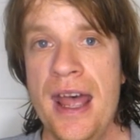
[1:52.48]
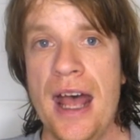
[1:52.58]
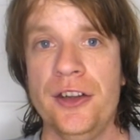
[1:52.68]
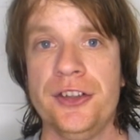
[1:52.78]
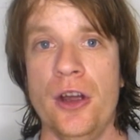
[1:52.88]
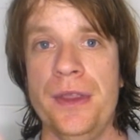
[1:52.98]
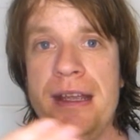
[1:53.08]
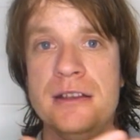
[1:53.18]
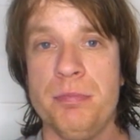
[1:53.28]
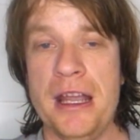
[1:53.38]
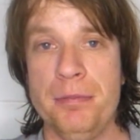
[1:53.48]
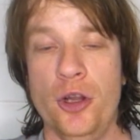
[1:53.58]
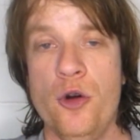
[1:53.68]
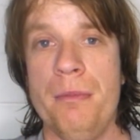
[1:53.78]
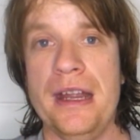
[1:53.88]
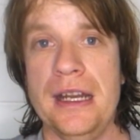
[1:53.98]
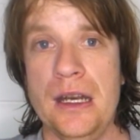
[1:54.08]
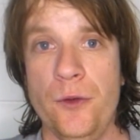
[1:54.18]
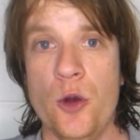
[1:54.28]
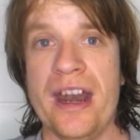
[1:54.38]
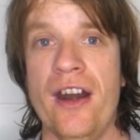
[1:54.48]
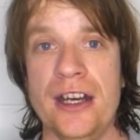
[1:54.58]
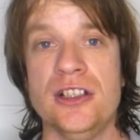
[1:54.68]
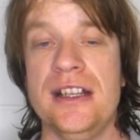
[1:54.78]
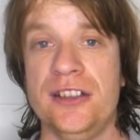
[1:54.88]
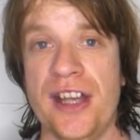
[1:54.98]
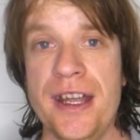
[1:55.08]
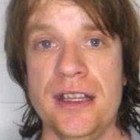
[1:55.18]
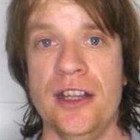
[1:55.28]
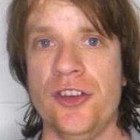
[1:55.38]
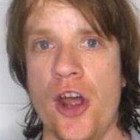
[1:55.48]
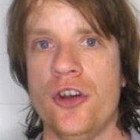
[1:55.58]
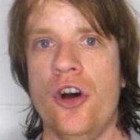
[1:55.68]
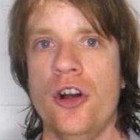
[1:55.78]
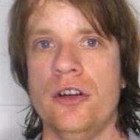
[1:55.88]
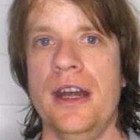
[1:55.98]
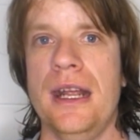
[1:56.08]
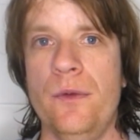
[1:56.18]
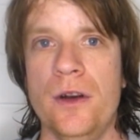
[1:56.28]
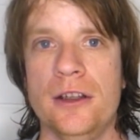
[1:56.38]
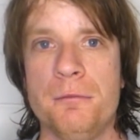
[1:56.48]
And so these people who are being interviewed are actually saying there's no concrete evidence,